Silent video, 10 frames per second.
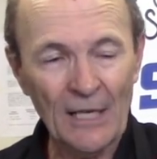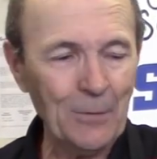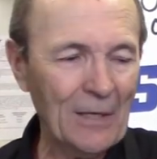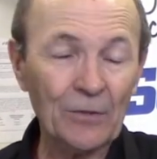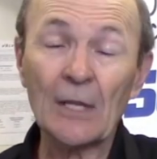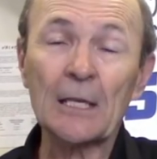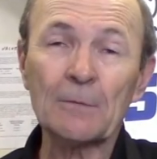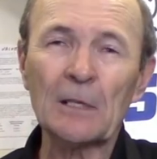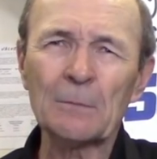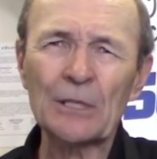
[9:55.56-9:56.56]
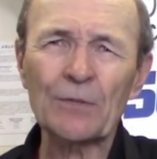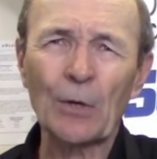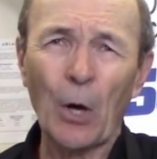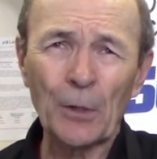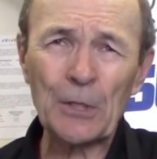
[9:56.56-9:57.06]
Anyway, thank you very much
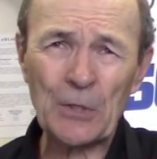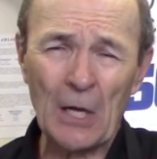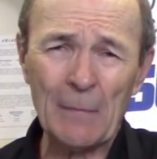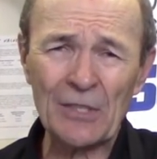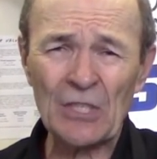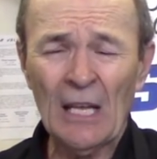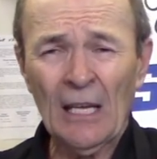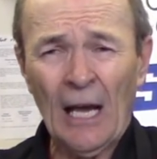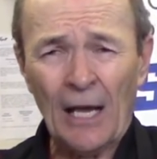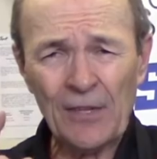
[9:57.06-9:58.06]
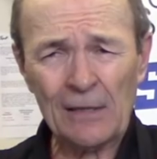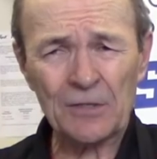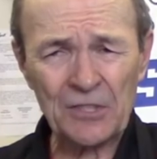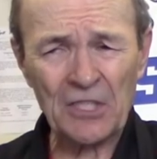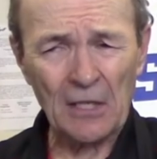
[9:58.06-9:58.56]
for all your comments. I
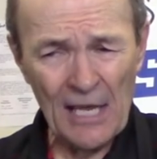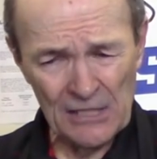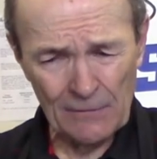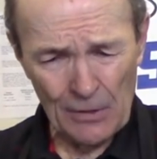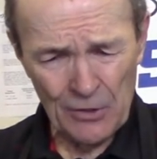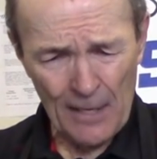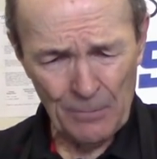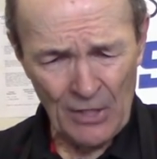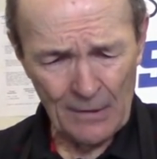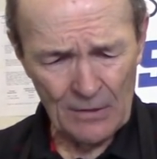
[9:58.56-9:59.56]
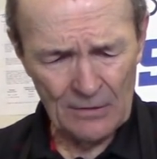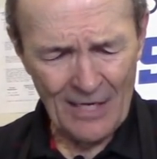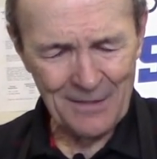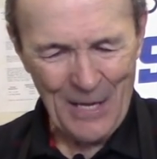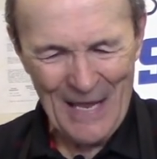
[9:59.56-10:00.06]
think this is the last of our
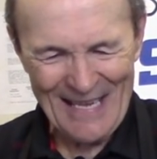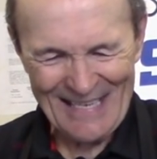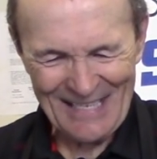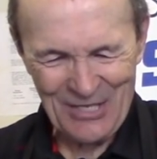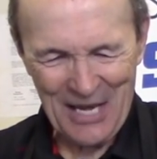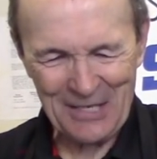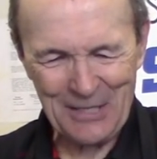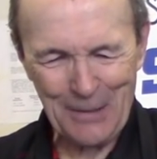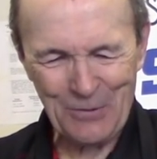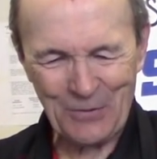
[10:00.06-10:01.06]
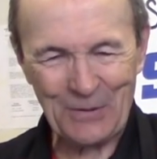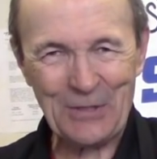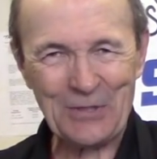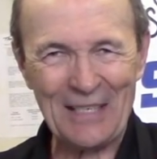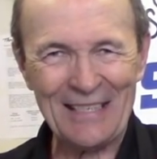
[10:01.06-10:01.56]
tech tips for
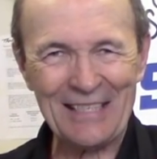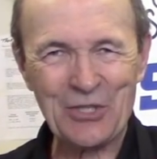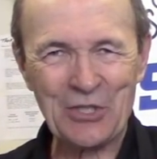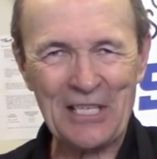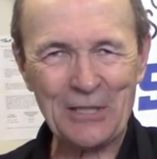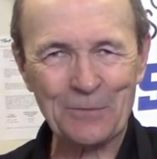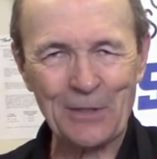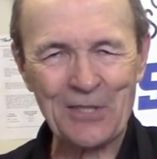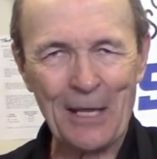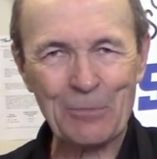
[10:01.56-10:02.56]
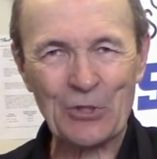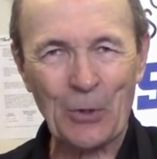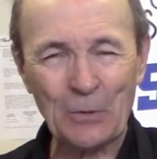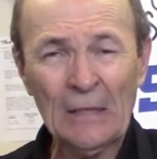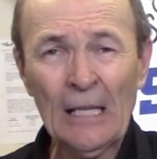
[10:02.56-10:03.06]
this season, for this
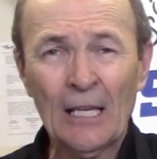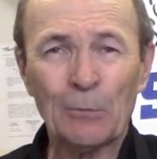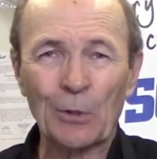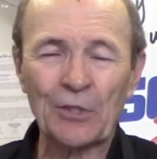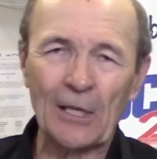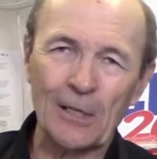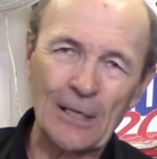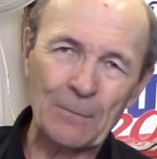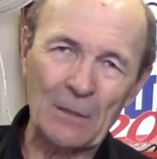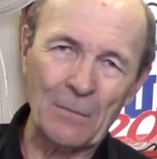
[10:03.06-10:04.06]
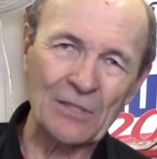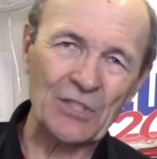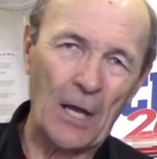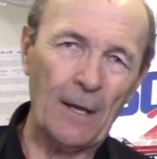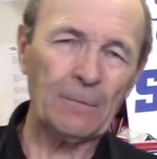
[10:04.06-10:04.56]
episode. We're going to take a couple of
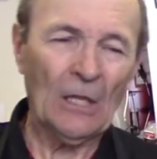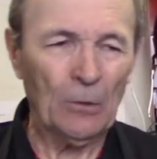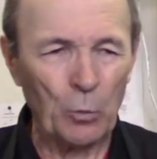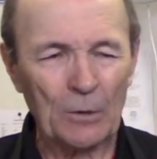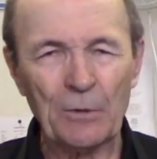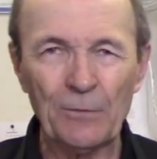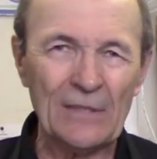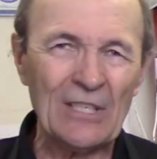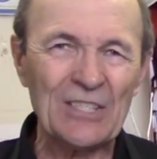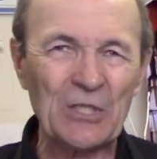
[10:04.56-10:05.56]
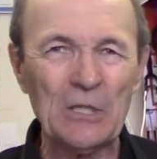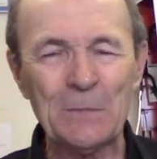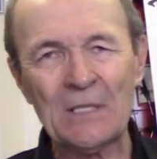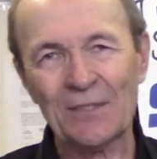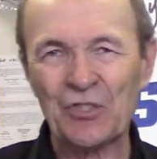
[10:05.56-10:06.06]
months off, work with Vintage
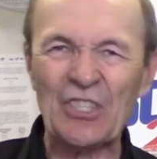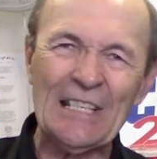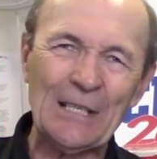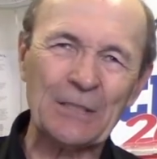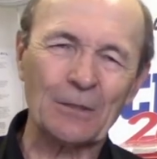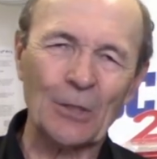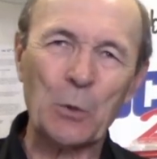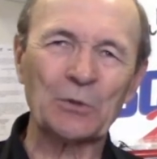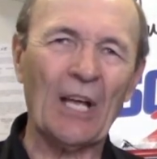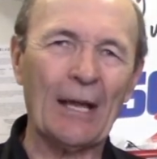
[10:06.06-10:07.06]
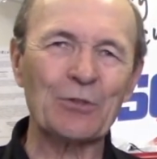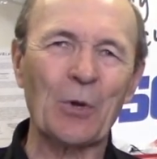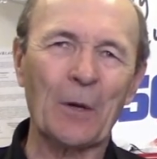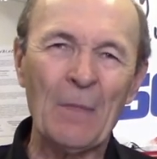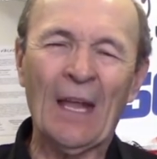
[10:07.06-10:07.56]
Scuba and Sea Hunt, and local dive
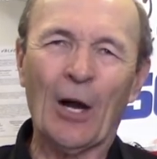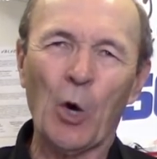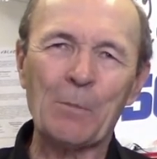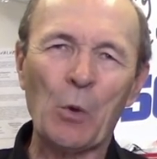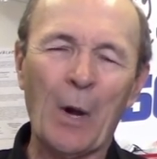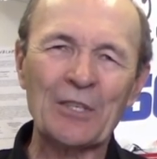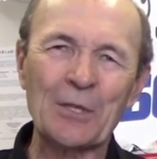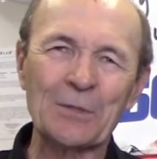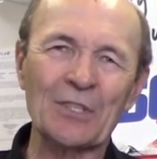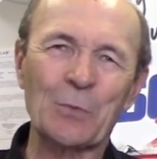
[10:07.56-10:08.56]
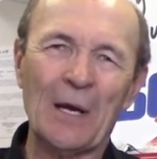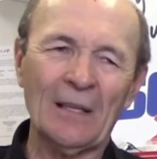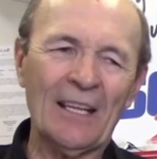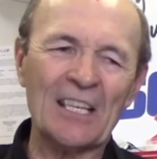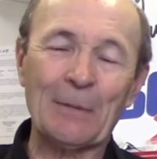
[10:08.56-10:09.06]
store. I hope you watch those as
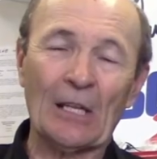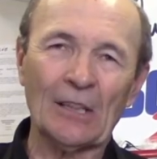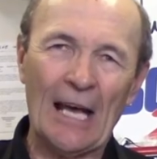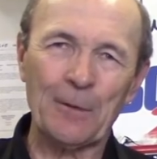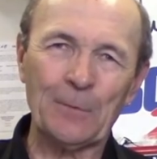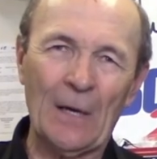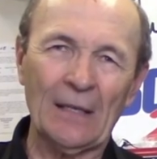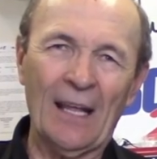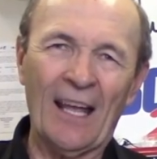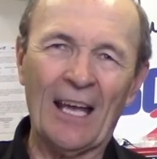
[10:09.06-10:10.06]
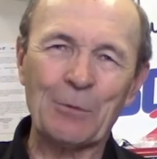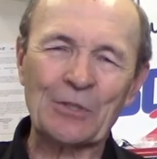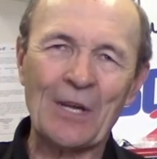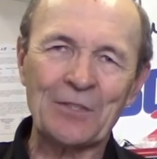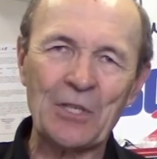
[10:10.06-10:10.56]
well. It's been a lot of fun, and
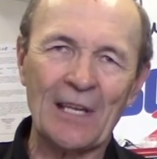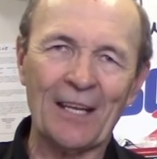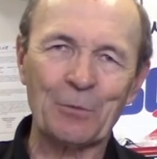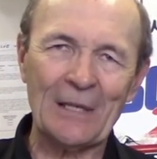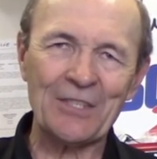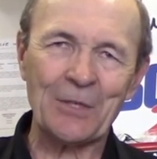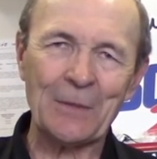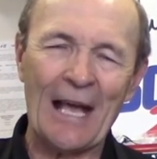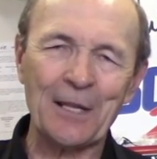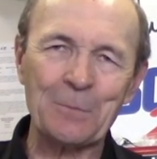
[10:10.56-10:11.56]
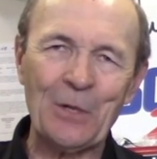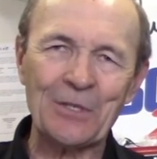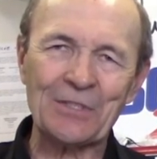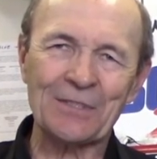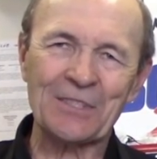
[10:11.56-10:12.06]
we'll talk to you again really soon. Alec,
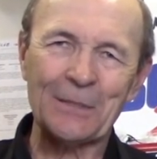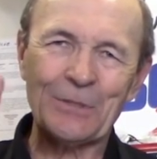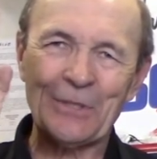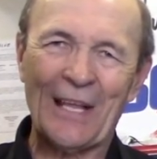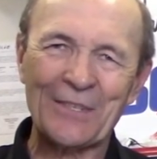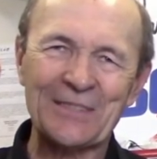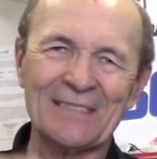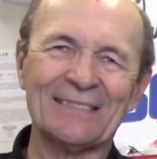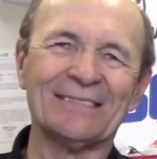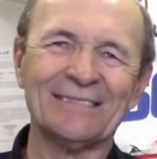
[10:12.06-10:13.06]
Peirce, Scuba 2000.